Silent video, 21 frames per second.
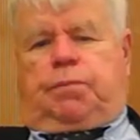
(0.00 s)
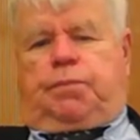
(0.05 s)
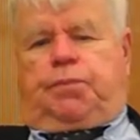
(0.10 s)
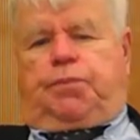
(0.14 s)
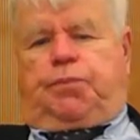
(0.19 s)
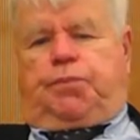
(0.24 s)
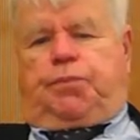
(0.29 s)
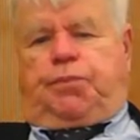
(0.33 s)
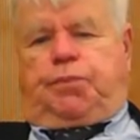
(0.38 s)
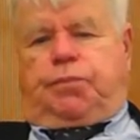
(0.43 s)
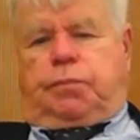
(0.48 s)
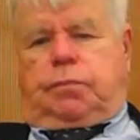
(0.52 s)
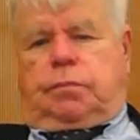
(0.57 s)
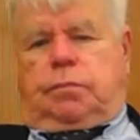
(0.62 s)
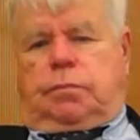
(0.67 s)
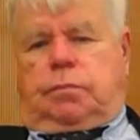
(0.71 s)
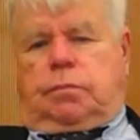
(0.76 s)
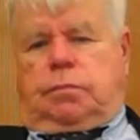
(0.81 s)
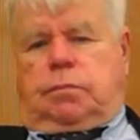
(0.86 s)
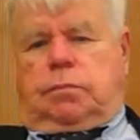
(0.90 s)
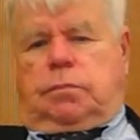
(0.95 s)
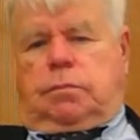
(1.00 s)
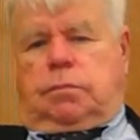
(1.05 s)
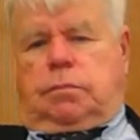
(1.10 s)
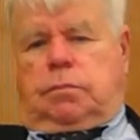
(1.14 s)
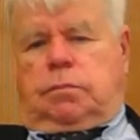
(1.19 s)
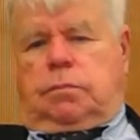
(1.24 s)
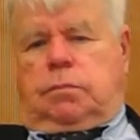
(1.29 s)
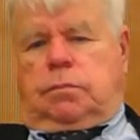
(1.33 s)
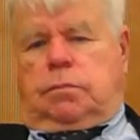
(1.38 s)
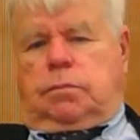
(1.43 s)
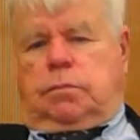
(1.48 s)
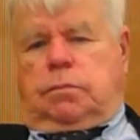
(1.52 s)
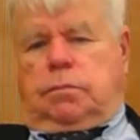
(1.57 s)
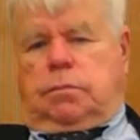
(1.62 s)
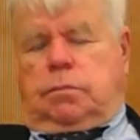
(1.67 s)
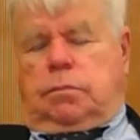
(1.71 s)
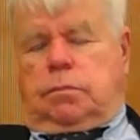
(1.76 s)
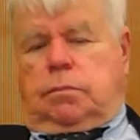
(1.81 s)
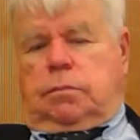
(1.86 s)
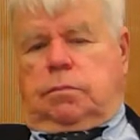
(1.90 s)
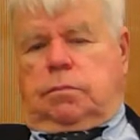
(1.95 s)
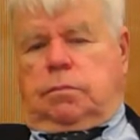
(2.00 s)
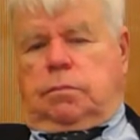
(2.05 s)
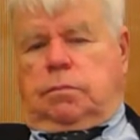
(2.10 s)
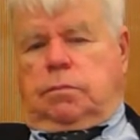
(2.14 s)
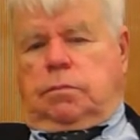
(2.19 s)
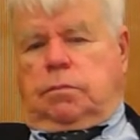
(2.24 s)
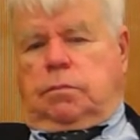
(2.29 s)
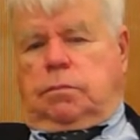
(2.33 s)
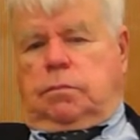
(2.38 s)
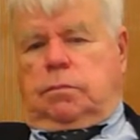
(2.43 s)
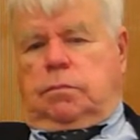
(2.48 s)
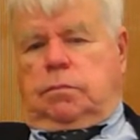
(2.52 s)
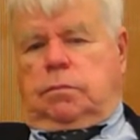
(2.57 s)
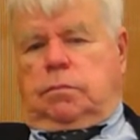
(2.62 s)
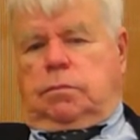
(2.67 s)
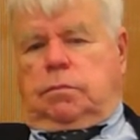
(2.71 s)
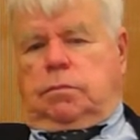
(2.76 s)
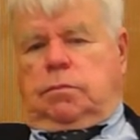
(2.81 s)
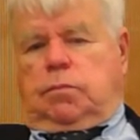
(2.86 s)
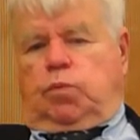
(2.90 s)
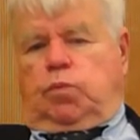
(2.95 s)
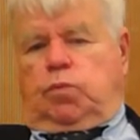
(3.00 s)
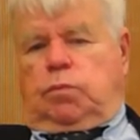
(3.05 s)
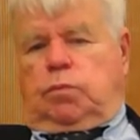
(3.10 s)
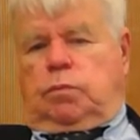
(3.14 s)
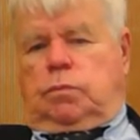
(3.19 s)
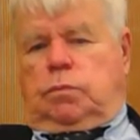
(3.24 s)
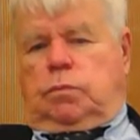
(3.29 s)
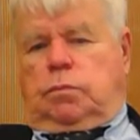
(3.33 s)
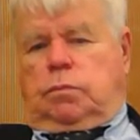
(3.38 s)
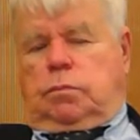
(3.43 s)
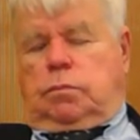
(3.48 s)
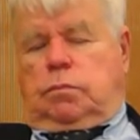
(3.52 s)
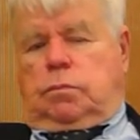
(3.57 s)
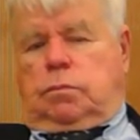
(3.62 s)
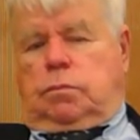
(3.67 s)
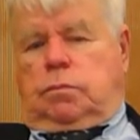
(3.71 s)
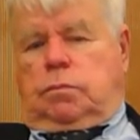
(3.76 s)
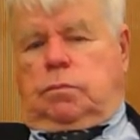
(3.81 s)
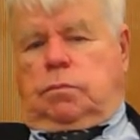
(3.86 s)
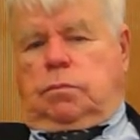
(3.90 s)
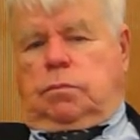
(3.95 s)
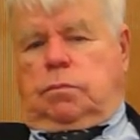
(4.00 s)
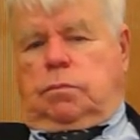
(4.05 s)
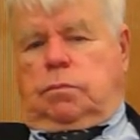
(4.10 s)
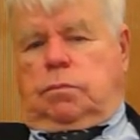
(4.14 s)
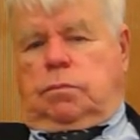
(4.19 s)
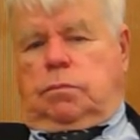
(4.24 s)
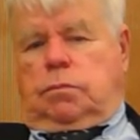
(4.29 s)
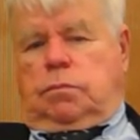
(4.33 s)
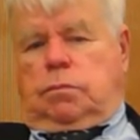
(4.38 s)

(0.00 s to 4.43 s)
No words are spoken by the person on screen.